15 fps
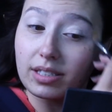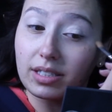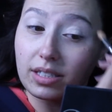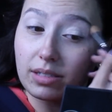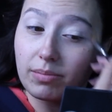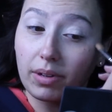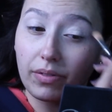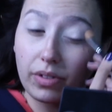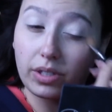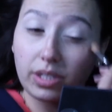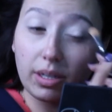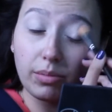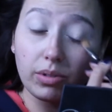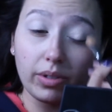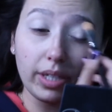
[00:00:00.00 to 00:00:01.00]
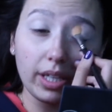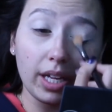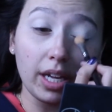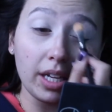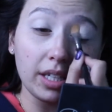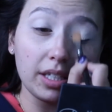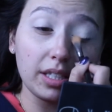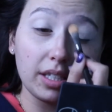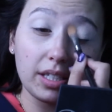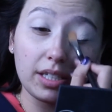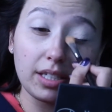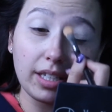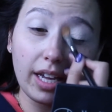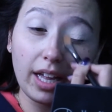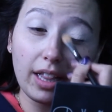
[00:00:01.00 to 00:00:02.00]
this is my first time doing this.
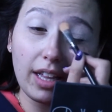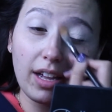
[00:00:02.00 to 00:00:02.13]
Say hello!